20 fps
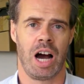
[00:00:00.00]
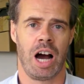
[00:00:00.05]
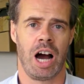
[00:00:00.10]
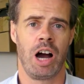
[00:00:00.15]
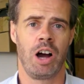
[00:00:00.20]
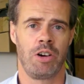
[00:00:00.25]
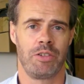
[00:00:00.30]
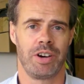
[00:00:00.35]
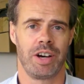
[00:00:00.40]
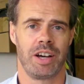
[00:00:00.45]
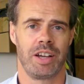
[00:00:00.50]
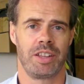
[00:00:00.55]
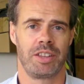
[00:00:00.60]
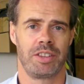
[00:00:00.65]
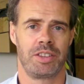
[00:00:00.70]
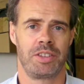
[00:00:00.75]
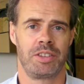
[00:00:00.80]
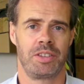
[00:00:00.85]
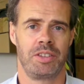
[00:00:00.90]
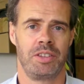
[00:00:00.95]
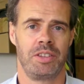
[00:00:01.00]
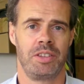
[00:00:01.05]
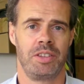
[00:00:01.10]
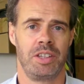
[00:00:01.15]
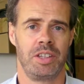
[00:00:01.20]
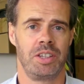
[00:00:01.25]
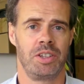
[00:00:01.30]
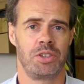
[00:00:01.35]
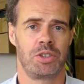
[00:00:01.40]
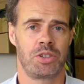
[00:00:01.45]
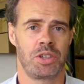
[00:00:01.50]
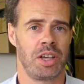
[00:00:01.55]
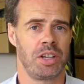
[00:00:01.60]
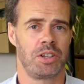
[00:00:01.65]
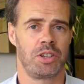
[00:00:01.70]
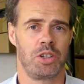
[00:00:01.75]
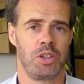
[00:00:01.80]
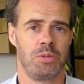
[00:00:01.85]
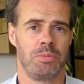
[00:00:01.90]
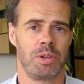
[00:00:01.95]
However, the
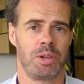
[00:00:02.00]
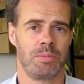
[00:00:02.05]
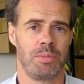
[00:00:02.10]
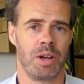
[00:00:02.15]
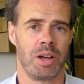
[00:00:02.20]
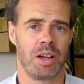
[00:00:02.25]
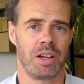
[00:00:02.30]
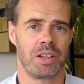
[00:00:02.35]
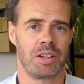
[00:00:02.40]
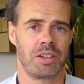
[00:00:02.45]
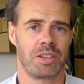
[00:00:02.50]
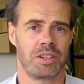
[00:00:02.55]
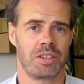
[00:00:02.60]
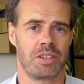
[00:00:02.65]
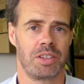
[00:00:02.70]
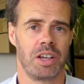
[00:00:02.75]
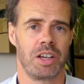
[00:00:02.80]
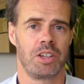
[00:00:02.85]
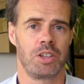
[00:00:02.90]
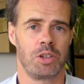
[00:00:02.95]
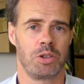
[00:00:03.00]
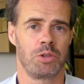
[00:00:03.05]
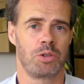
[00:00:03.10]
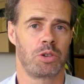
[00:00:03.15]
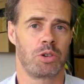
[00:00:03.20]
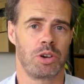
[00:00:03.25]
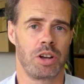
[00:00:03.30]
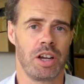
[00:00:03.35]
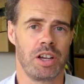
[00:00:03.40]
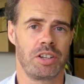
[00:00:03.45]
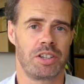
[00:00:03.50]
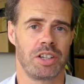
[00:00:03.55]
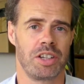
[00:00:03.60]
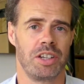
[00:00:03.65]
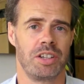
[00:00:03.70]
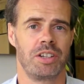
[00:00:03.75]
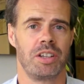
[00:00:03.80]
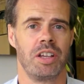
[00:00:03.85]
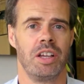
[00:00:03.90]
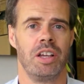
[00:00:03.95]
said human mind that you
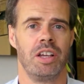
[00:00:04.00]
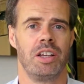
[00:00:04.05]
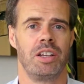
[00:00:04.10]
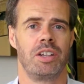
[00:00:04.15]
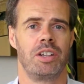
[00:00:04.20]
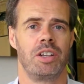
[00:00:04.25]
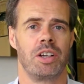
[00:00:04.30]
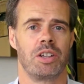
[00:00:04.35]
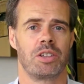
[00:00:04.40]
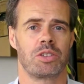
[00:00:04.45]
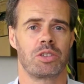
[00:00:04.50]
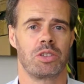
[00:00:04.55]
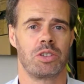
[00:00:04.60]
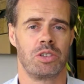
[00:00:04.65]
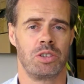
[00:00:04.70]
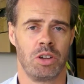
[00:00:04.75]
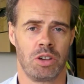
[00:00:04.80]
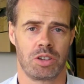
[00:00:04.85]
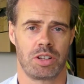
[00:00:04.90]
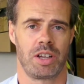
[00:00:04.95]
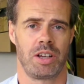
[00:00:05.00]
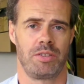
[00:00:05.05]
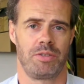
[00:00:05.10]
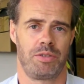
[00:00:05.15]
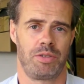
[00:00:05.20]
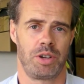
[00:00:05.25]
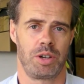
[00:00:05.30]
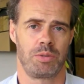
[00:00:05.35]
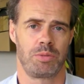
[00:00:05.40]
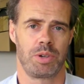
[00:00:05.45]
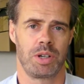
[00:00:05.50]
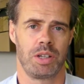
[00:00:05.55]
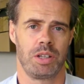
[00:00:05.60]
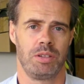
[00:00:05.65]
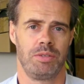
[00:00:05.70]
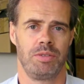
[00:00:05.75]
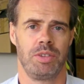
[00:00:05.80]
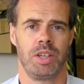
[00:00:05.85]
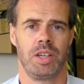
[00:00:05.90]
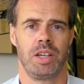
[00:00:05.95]
created does not have free
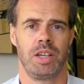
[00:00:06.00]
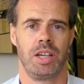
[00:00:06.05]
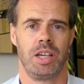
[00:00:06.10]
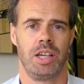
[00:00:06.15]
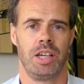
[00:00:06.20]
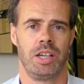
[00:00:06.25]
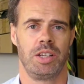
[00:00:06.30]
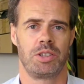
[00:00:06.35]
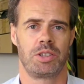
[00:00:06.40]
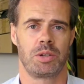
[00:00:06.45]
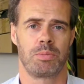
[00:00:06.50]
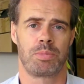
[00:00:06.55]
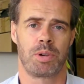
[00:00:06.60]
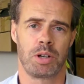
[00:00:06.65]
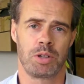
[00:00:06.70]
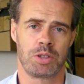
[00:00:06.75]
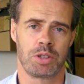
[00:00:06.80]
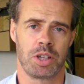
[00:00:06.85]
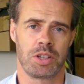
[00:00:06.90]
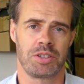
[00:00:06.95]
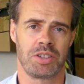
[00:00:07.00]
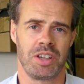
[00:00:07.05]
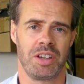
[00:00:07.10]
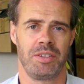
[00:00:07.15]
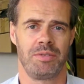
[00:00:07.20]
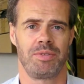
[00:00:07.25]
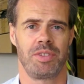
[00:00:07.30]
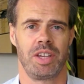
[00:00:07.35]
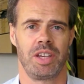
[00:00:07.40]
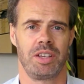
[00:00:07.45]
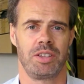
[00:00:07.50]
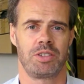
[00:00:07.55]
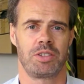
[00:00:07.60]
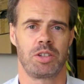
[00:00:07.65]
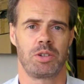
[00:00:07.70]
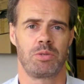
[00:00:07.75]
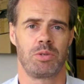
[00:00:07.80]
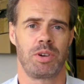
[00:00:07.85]
will. It's a processor, it's a